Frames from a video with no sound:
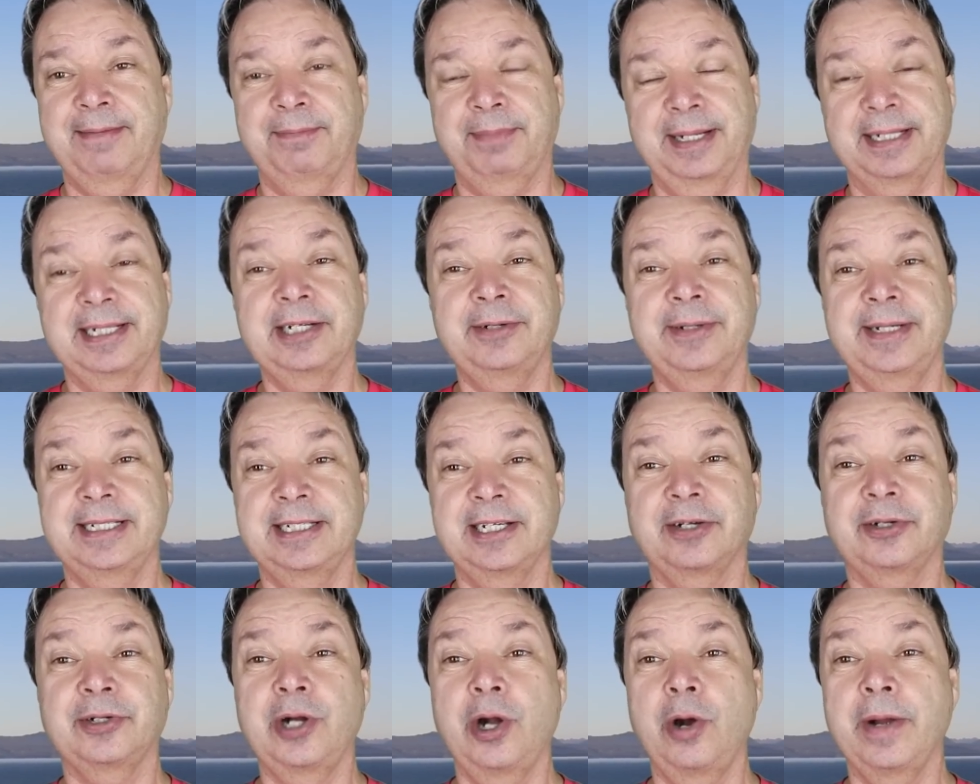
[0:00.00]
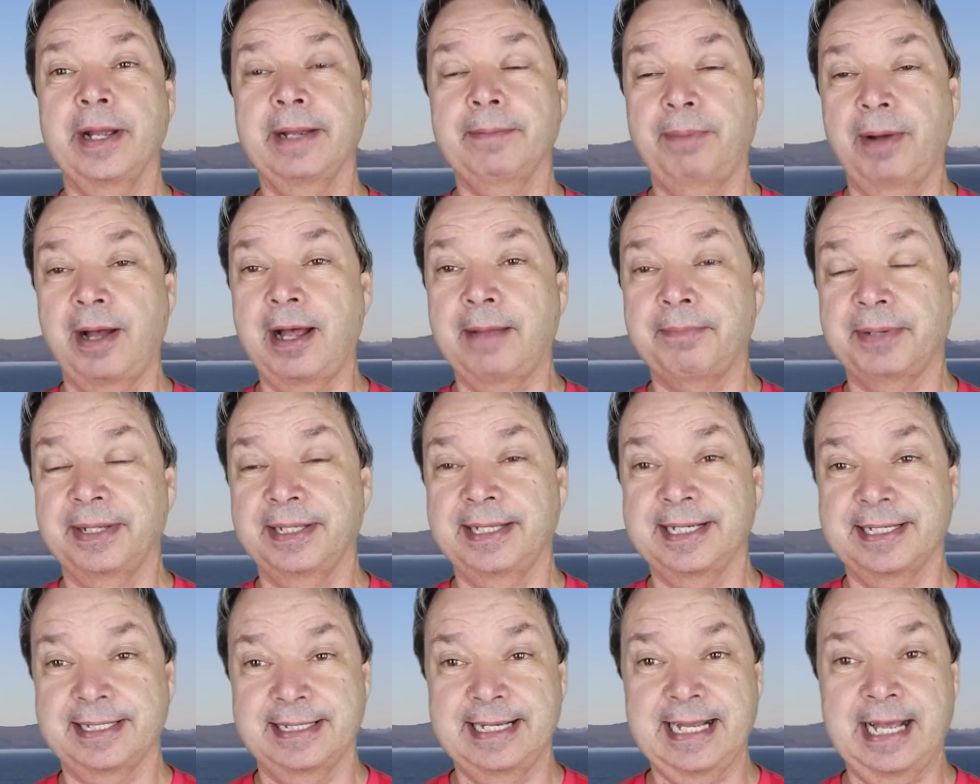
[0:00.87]
But there is a growing
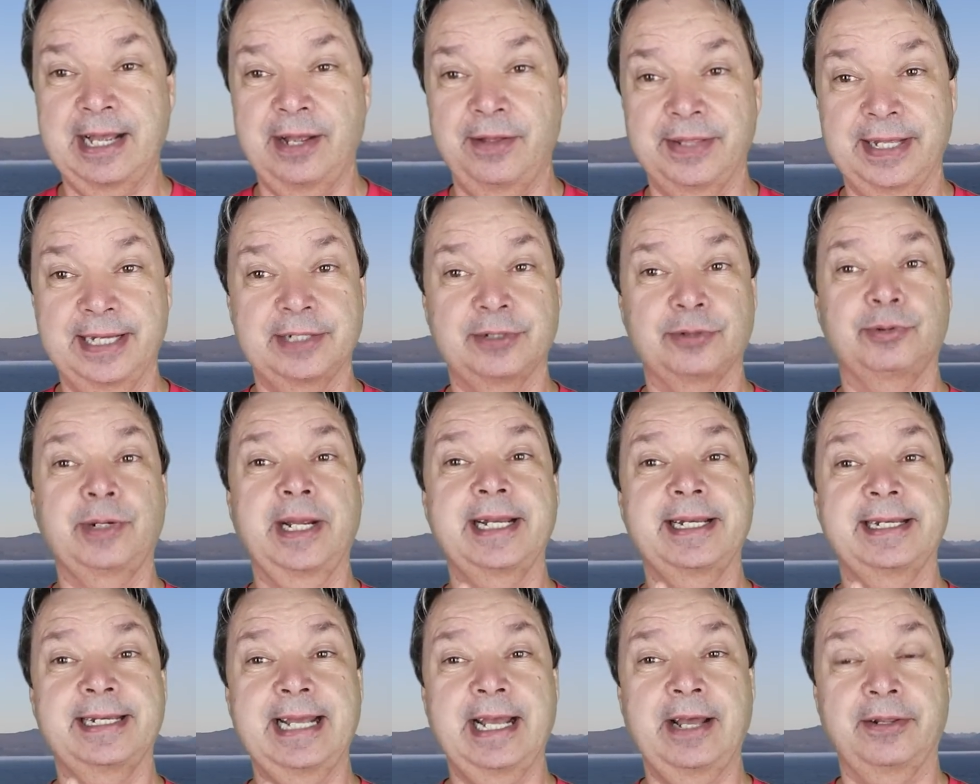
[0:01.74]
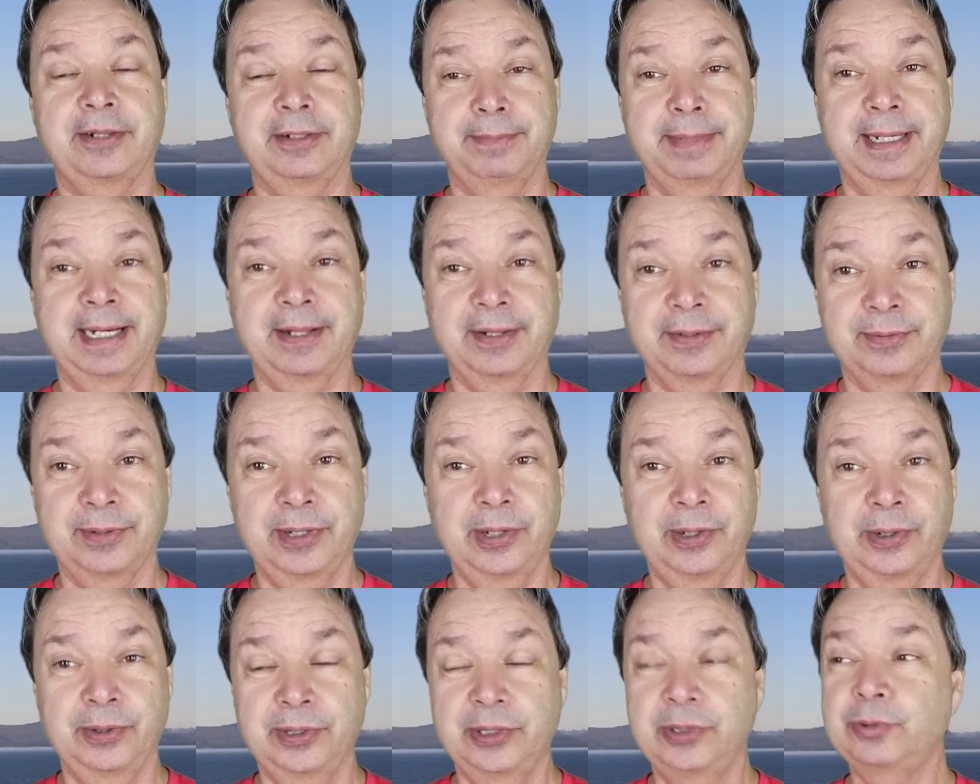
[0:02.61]
populace now that's right down the middle of the
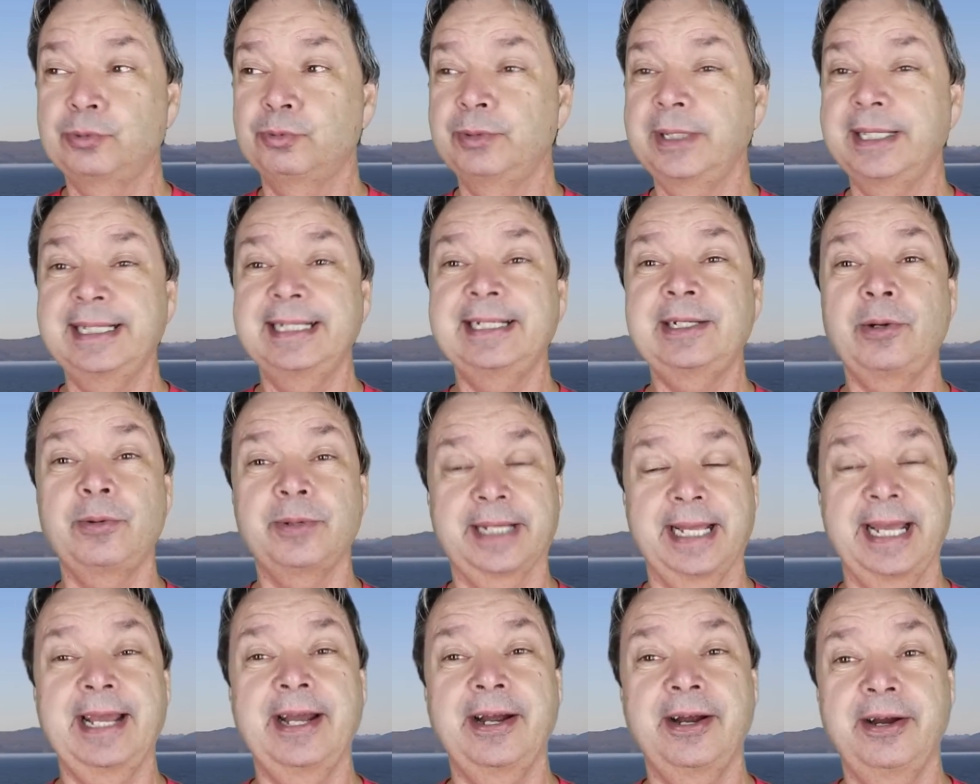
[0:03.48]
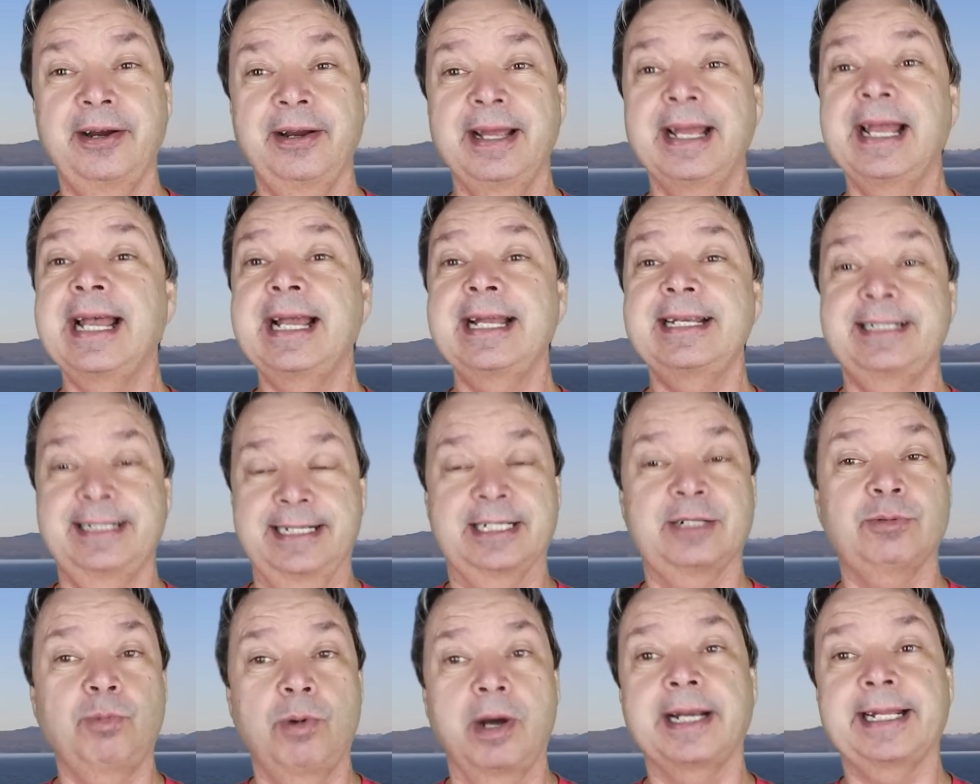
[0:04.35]
road who really don't care and
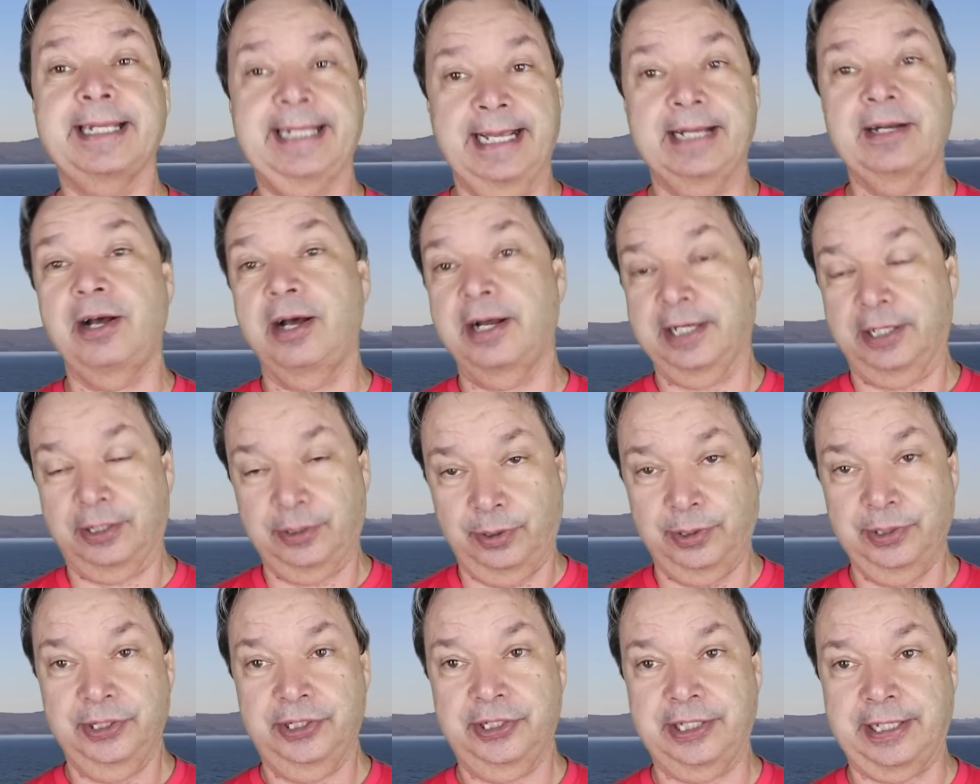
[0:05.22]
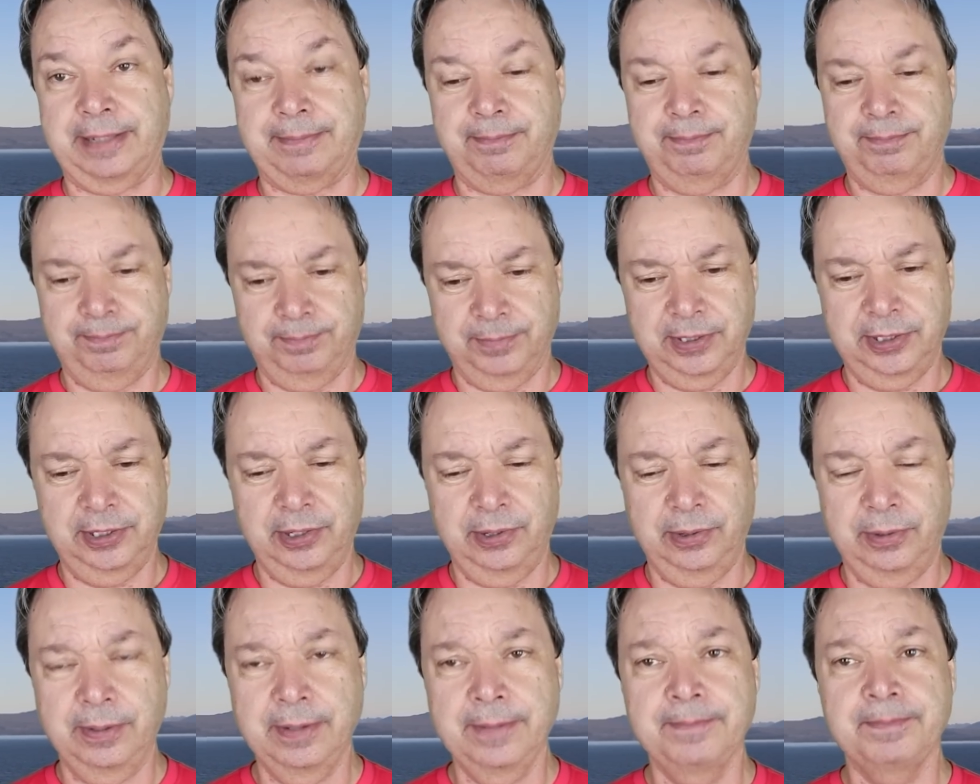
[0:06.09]
just want to get on a cruise ship.
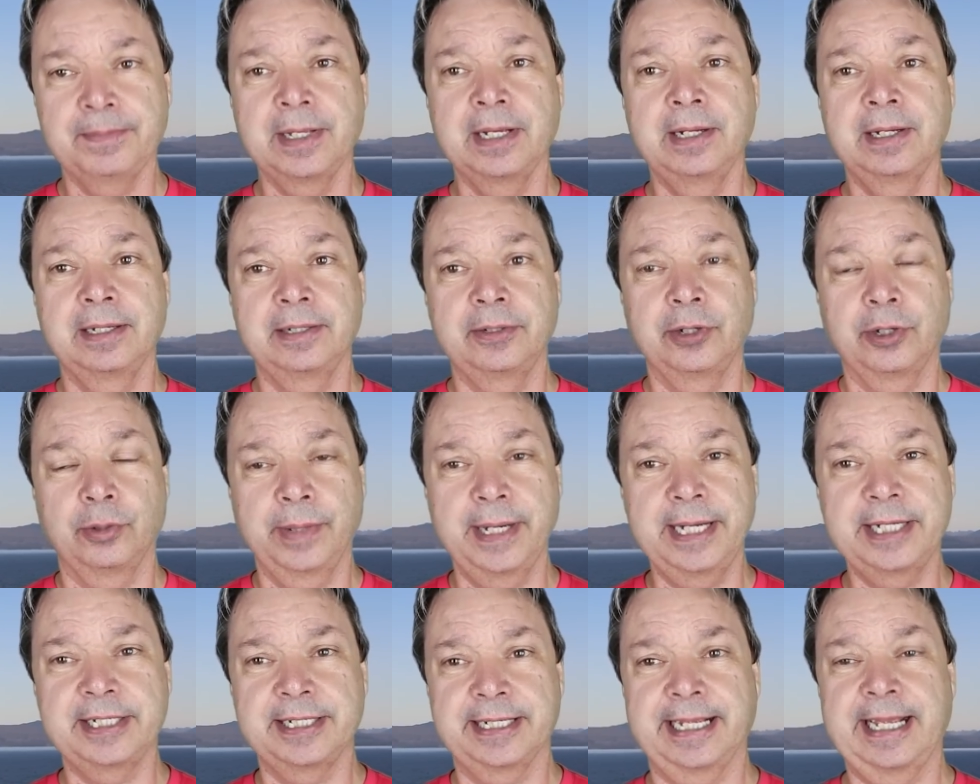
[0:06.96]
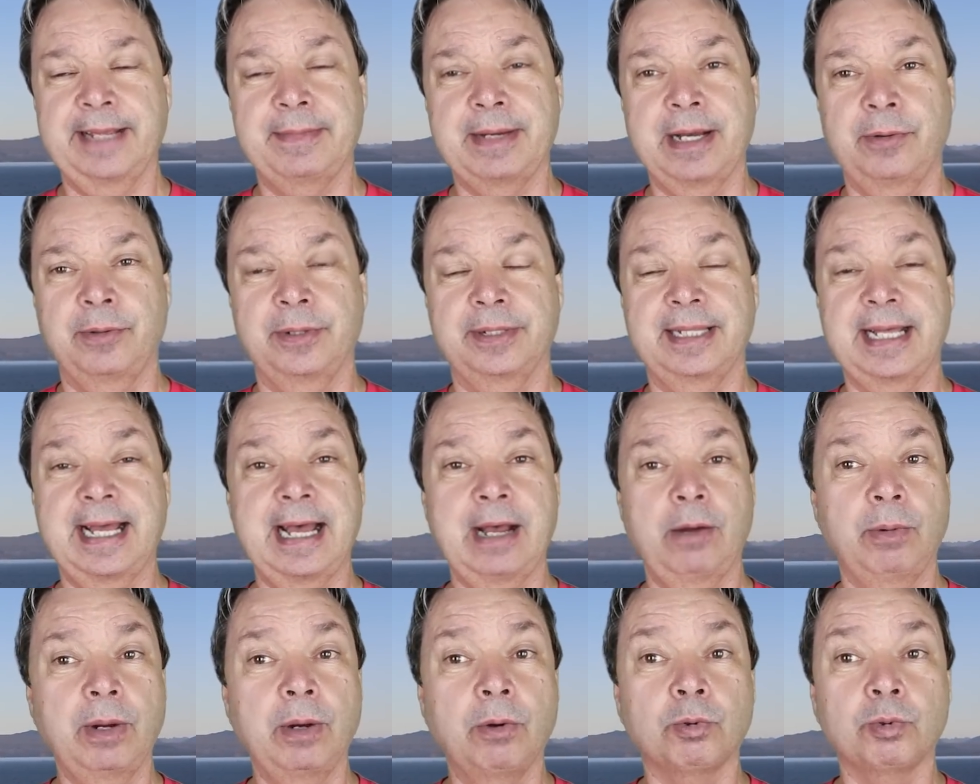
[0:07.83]
So Norwegian came out with
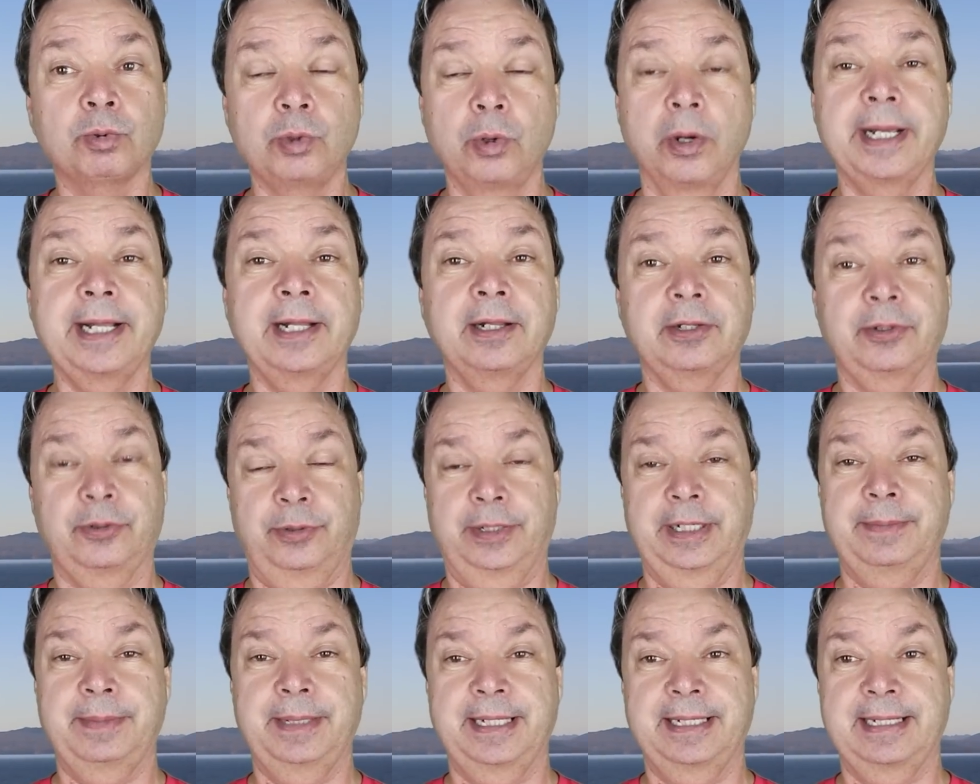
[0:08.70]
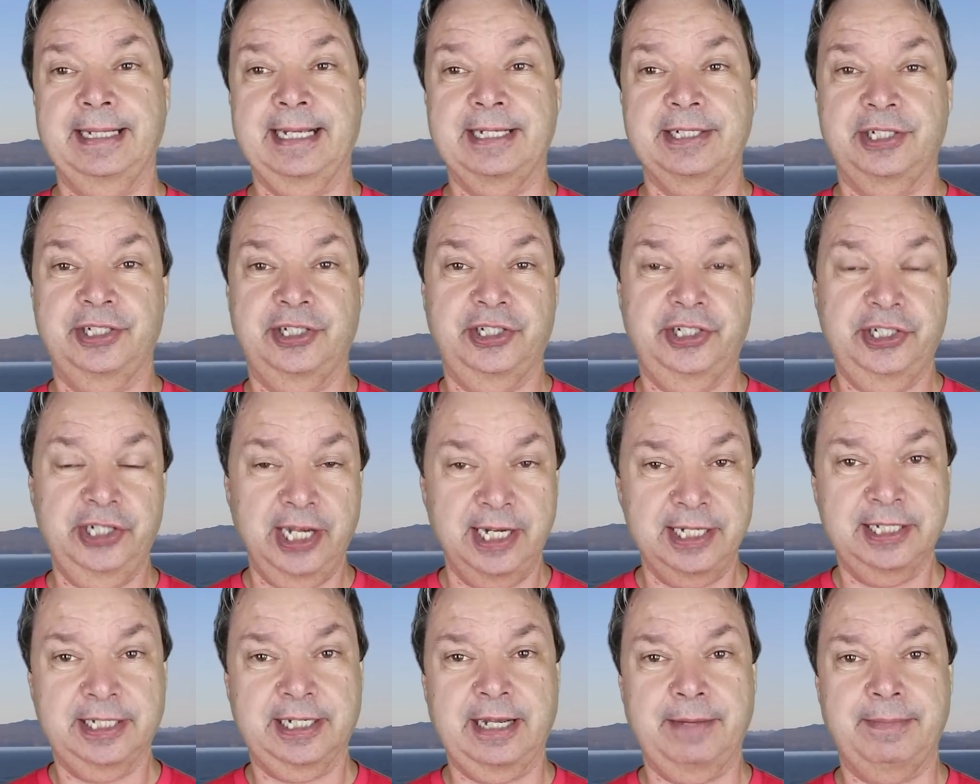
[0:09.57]
that. Well, Royal Caribbean has
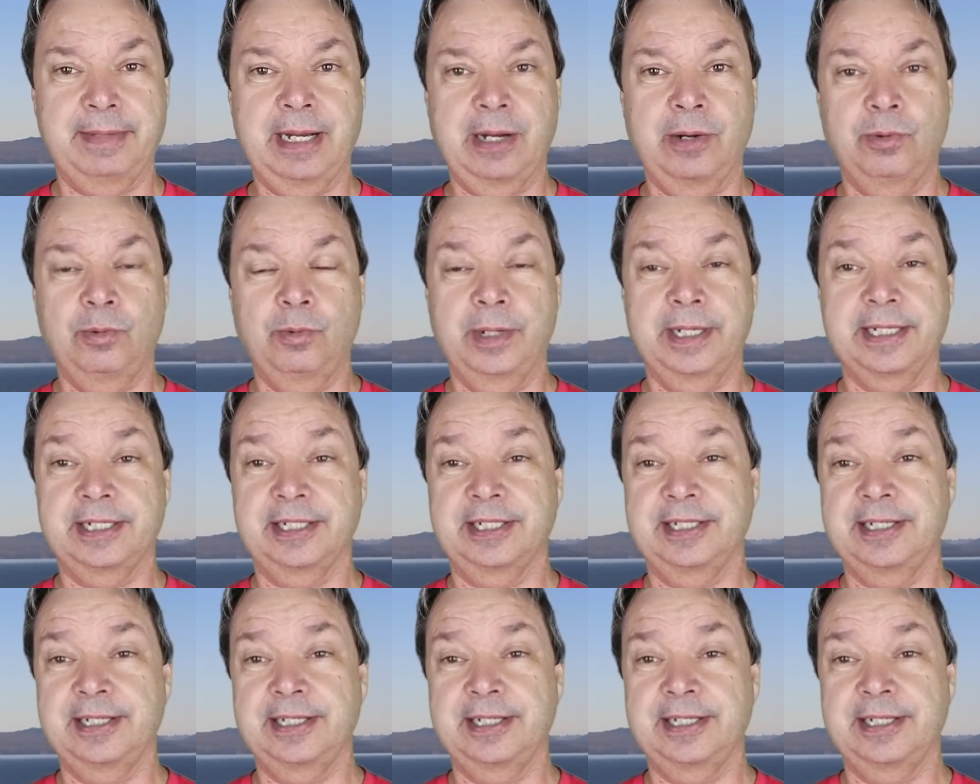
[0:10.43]
just come out with